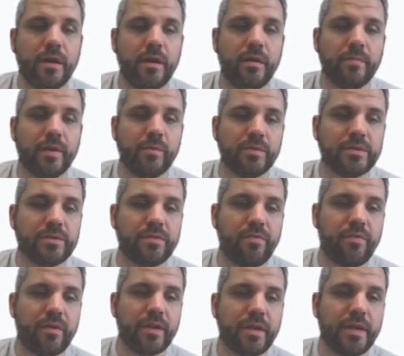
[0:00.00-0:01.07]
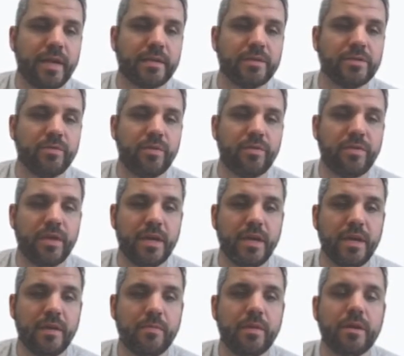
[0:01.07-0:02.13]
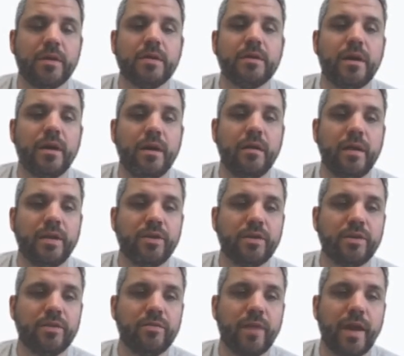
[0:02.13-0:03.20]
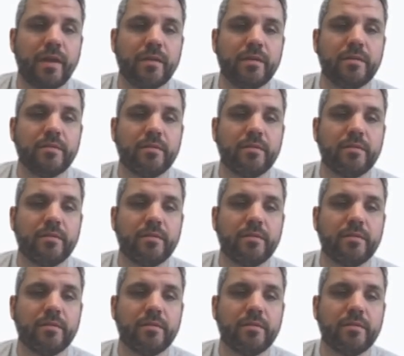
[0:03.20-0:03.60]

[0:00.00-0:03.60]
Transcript: It was connected to a theme, and you can do that.